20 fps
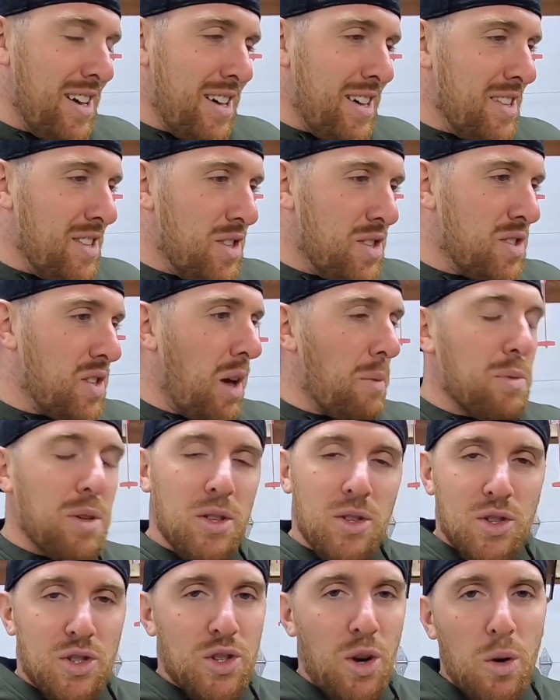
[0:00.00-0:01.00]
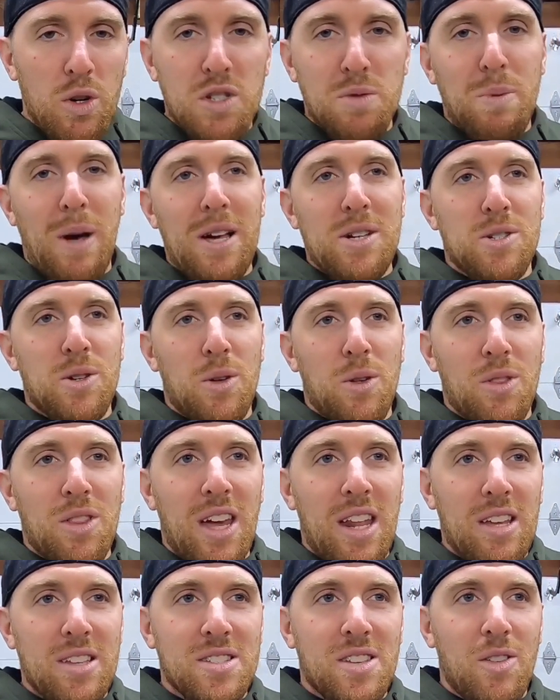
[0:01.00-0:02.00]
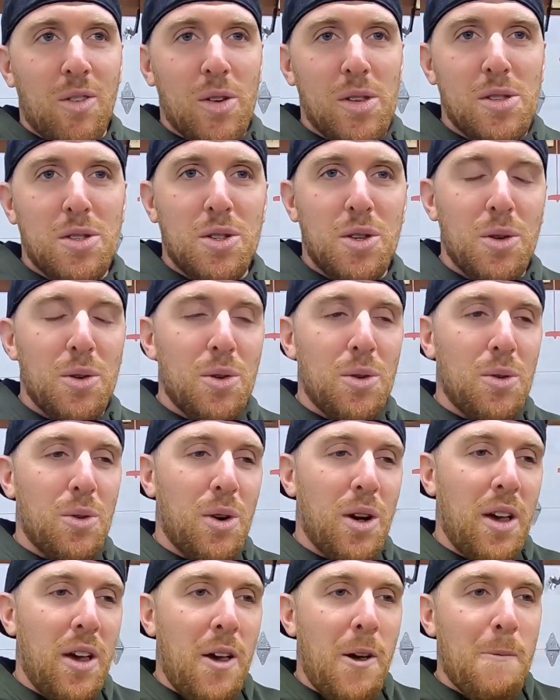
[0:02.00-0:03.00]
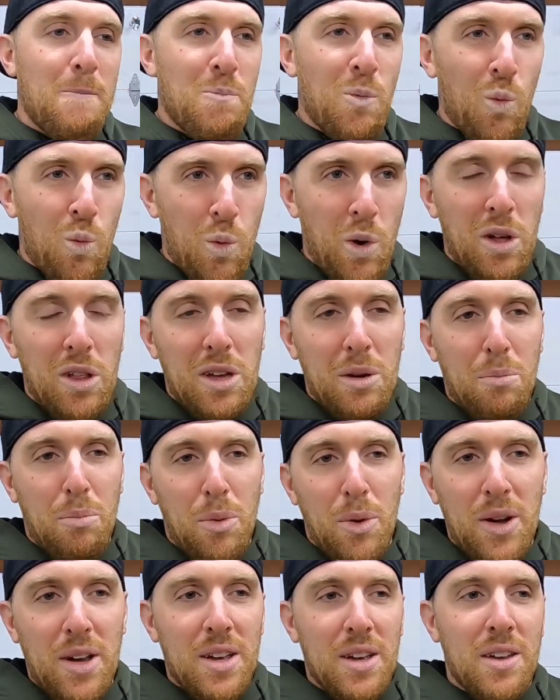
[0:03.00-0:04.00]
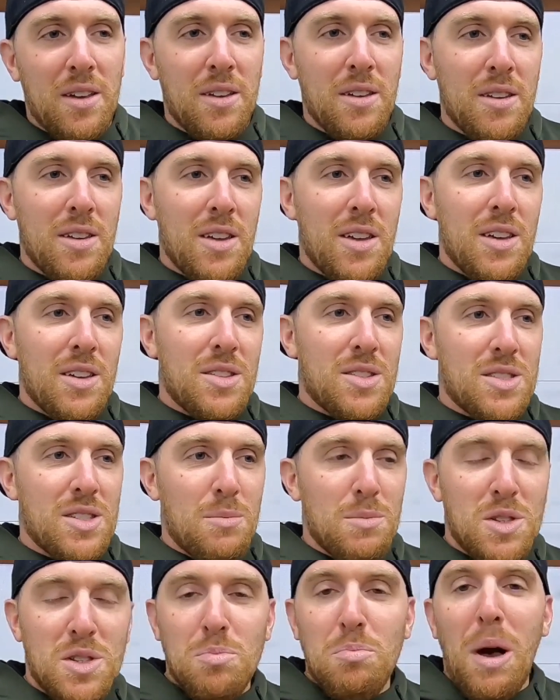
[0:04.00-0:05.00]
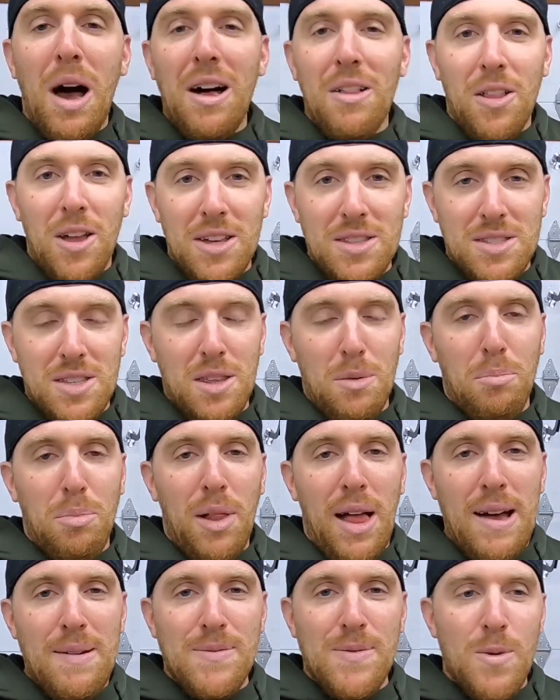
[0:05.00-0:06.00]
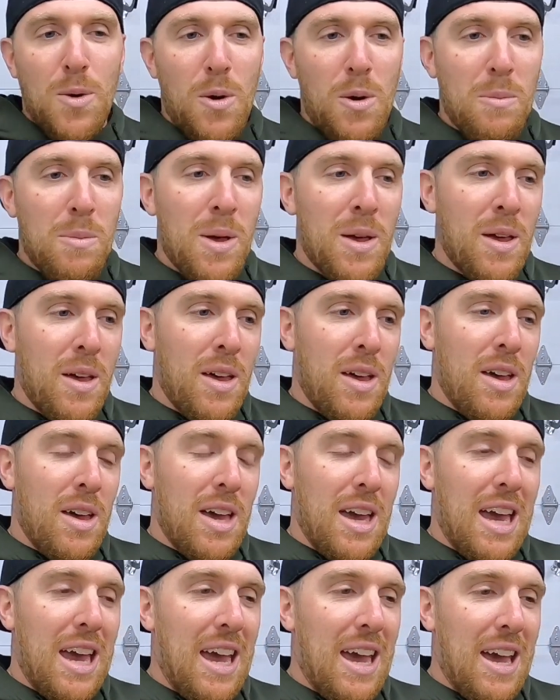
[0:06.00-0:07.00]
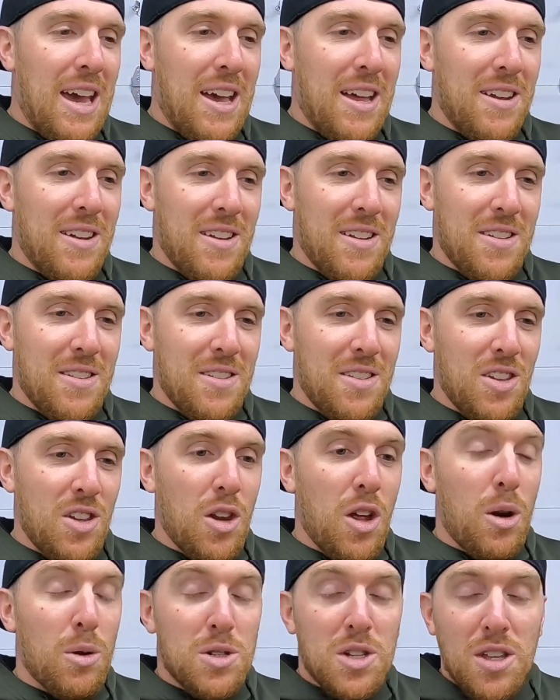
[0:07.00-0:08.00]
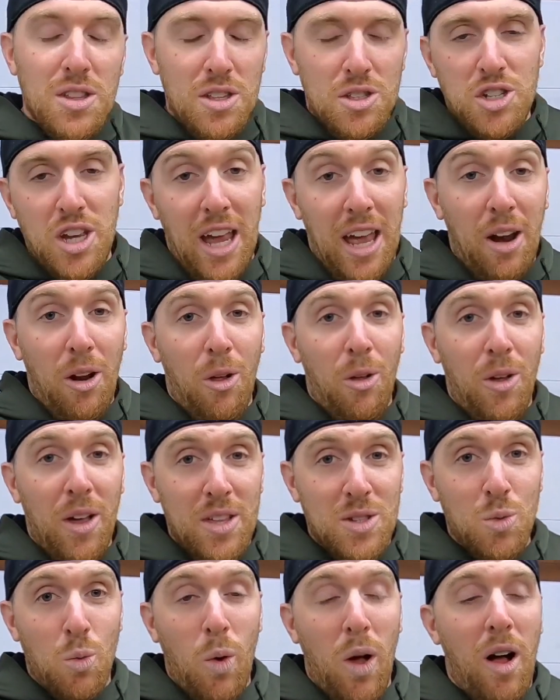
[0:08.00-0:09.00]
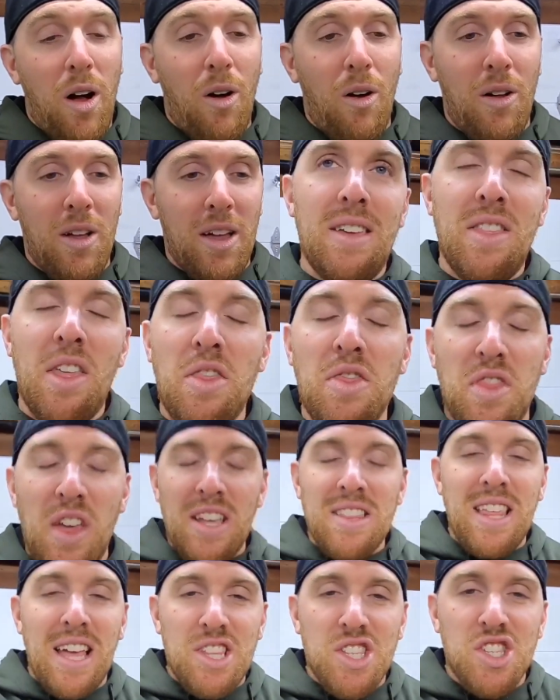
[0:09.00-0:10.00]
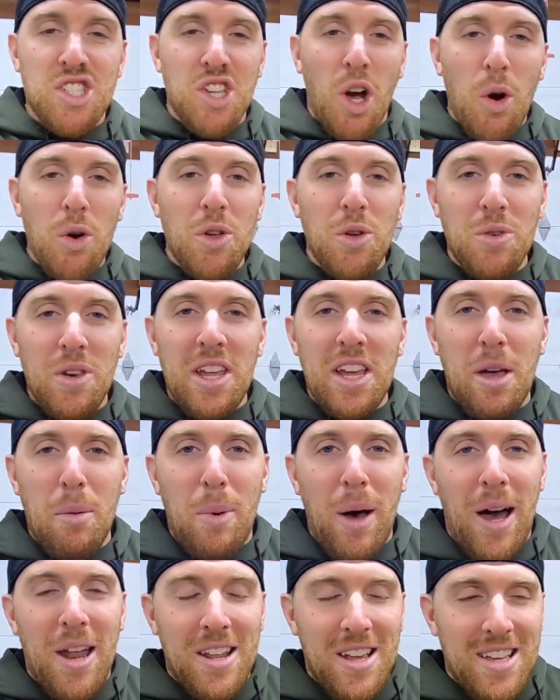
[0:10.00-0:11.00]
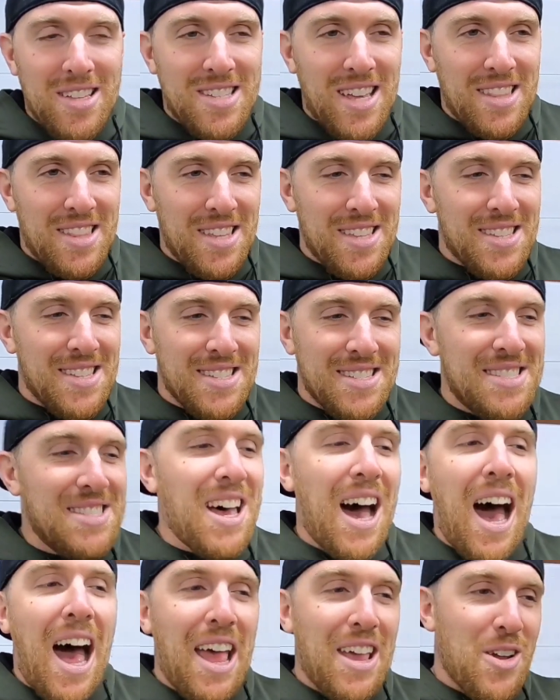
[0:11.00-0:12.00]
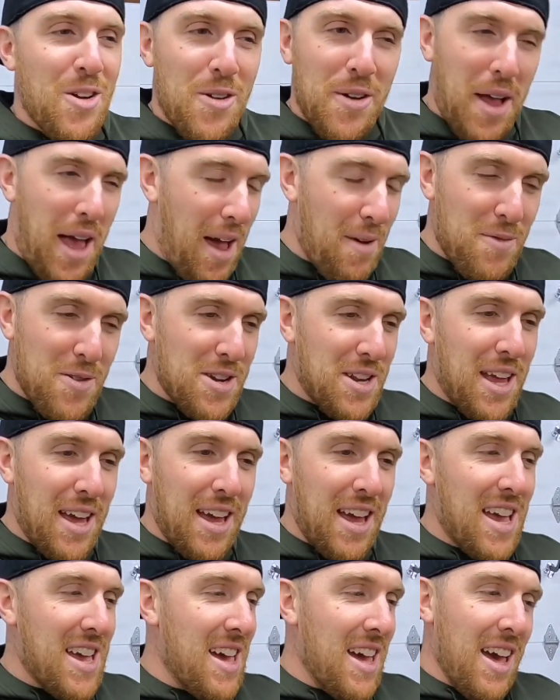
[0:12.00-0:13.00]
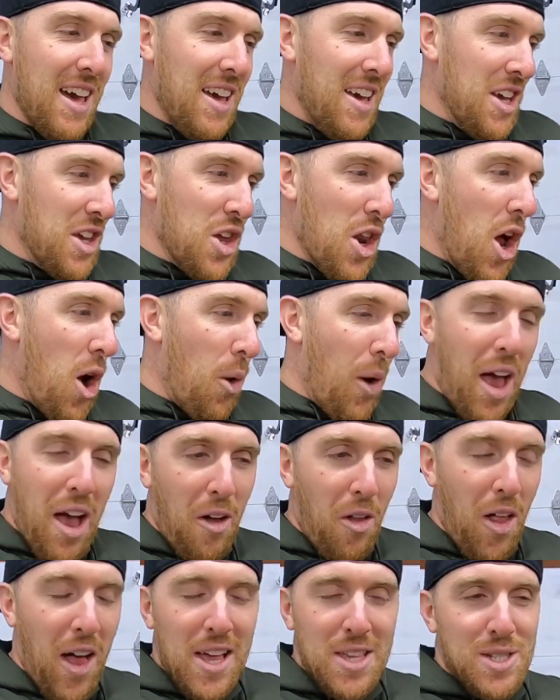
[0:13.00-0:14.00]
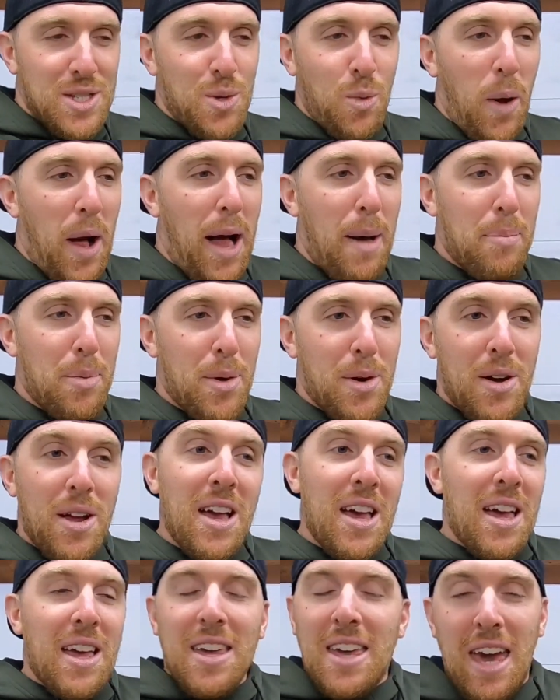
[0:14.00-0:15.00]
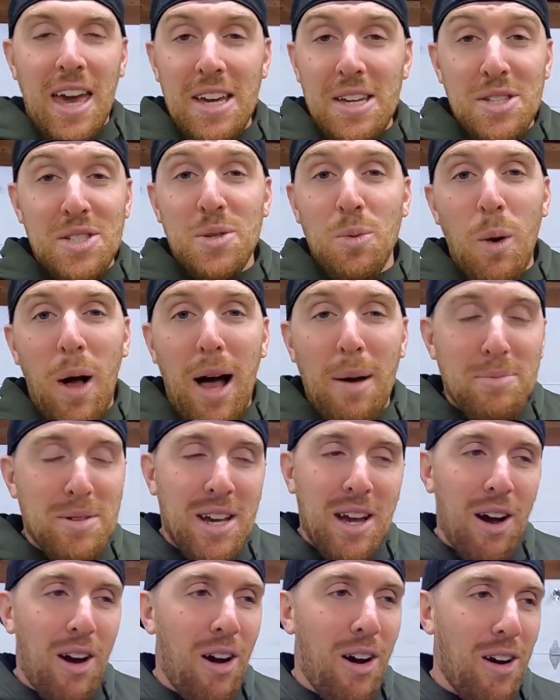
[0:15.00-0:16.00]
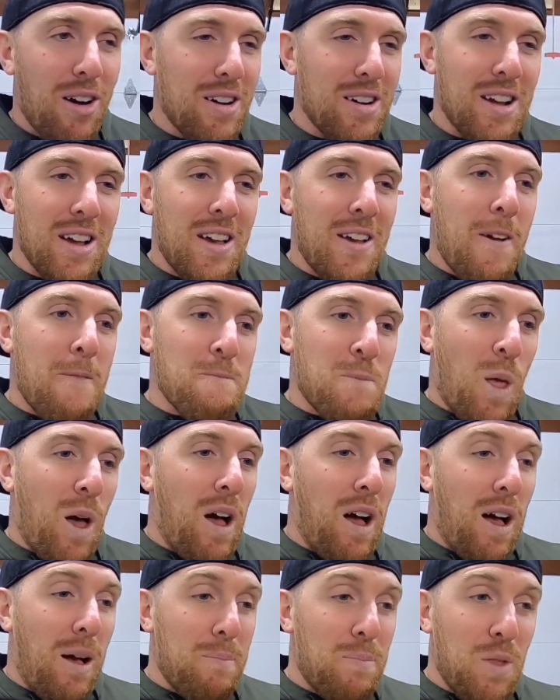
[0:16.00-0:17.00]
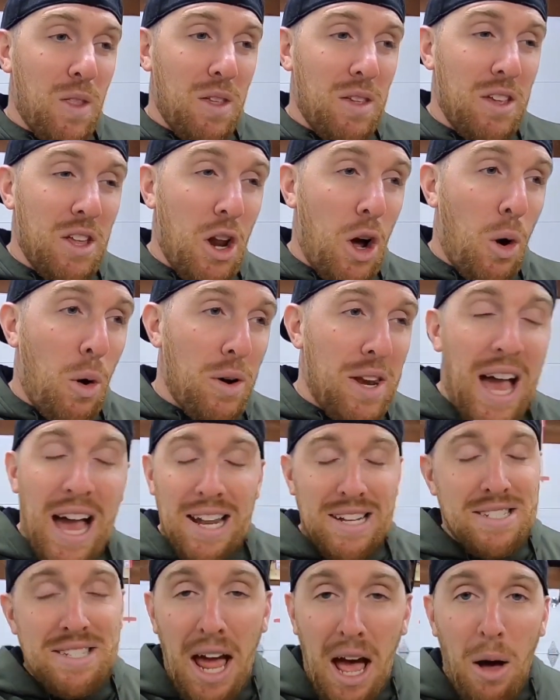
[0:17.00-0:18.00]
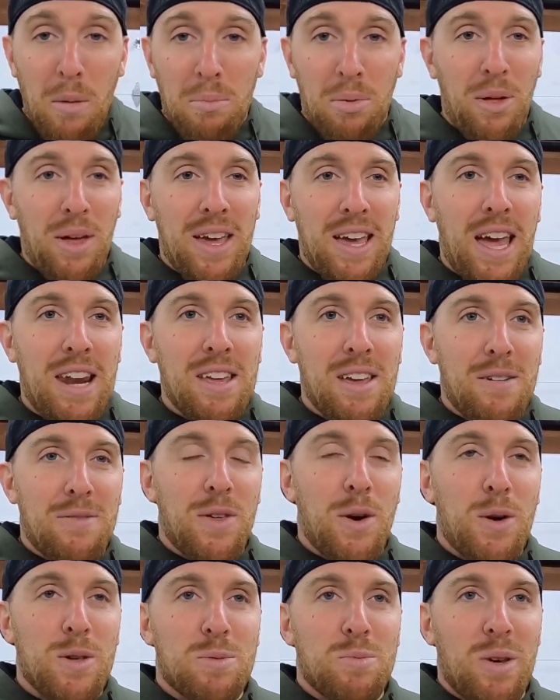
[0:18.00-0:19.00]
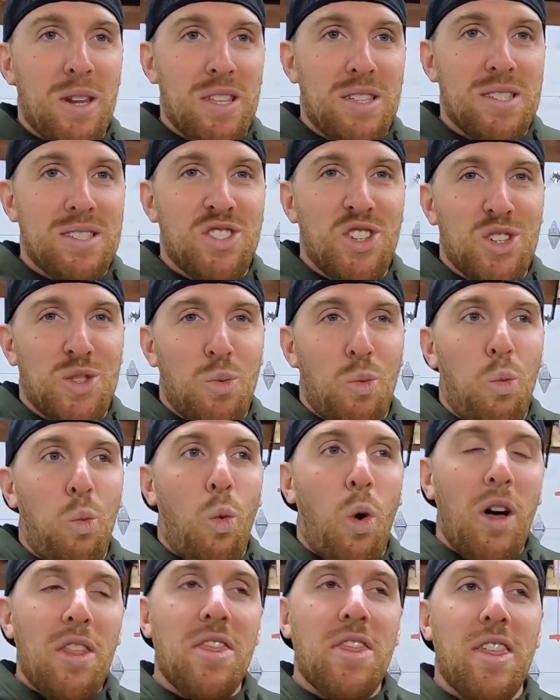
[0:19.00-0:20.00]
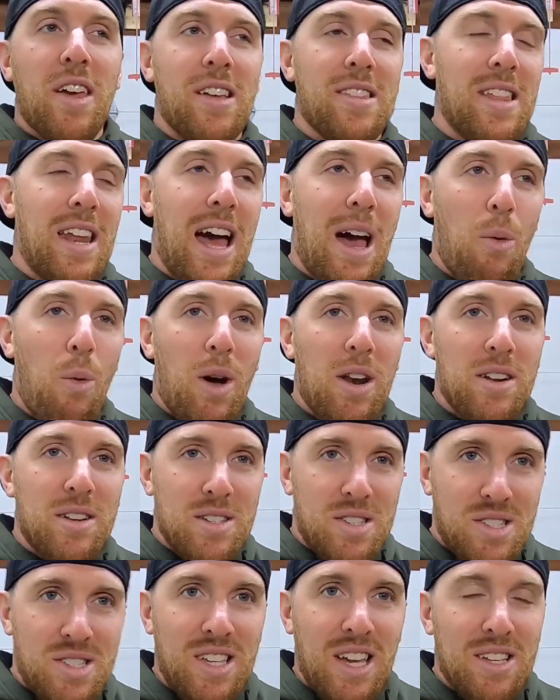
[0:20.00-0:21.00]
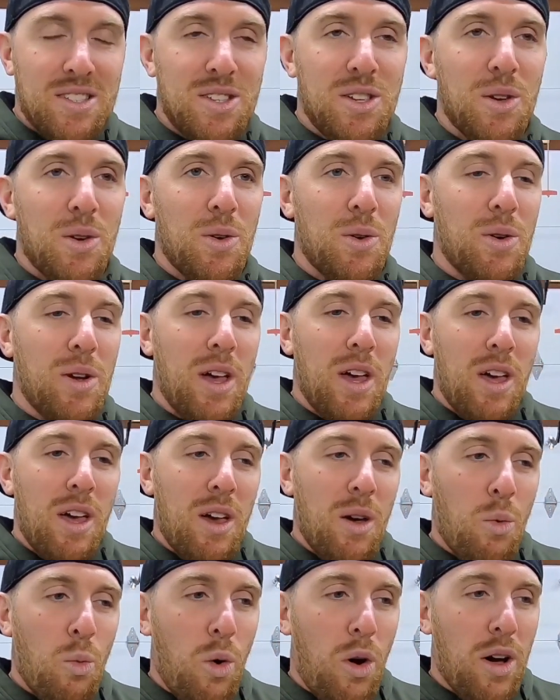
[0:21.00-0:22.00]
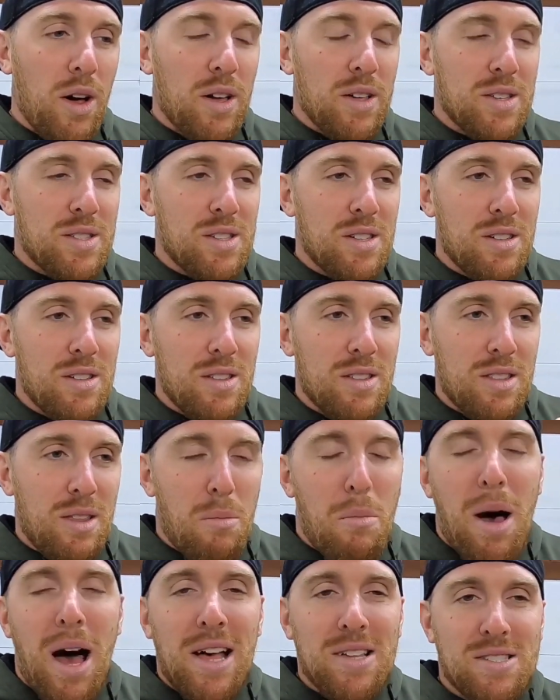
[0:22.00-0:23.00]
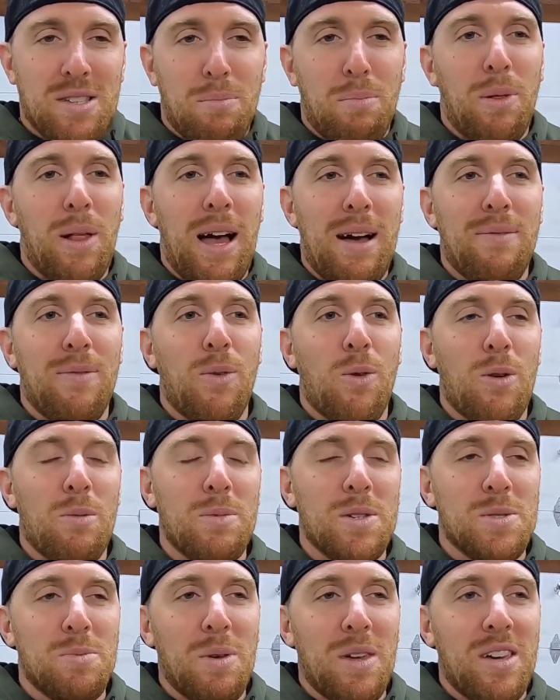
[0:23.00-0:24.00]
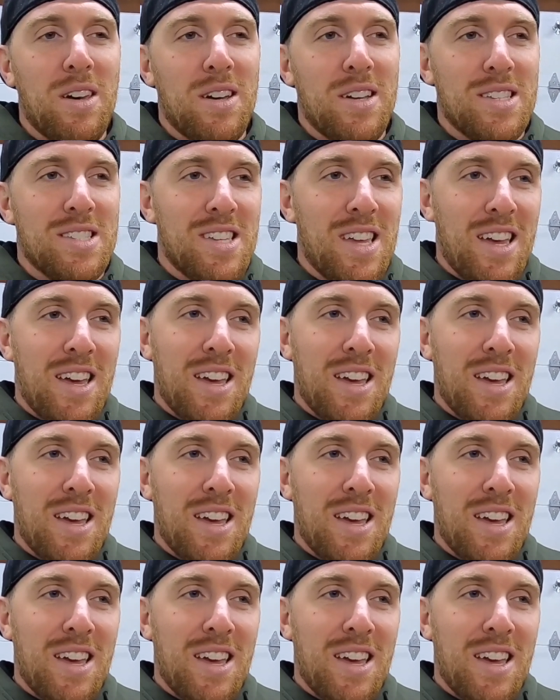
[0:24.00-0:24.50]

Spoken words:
something so special that is going to really bring some spotlight to the platform and, you know, to the channel as well. the thing that's so unique about it is that this is not your everyday, you know, LS swap or K swapped car. You know, not downplaying any of those, but it's just one thing that I wanted to stick to was the Mazda platform, is because,